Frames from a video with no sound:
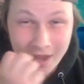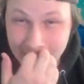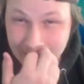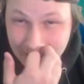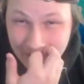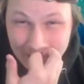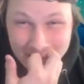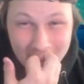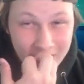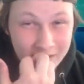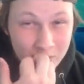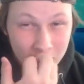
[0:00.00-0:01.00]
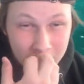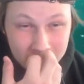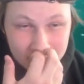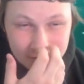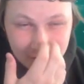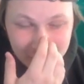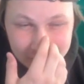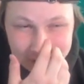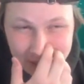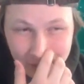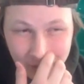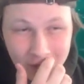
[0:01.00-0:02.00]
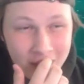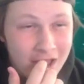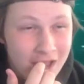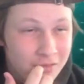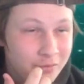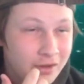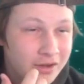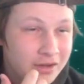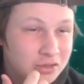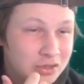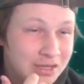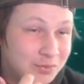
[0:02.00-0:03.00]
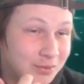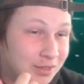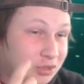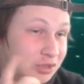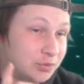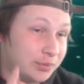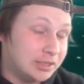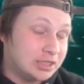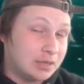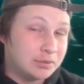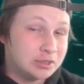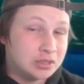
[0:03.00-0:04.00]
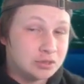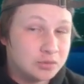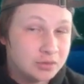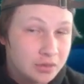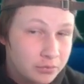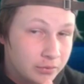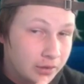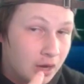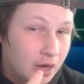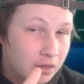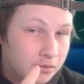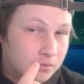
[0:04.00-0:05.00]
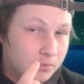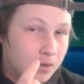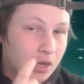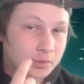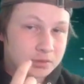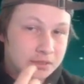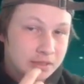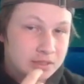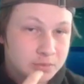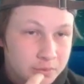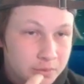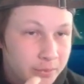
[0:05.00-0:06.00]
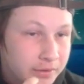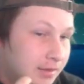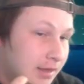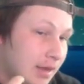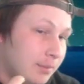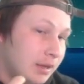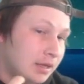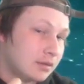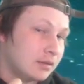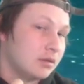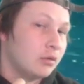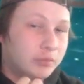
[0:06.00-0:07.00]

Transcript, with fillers: and uh, knocking one of these suckers out. As we are going to trace, we're going to trace regen, which is also another really awesome option of this. When you play Zam against, you know,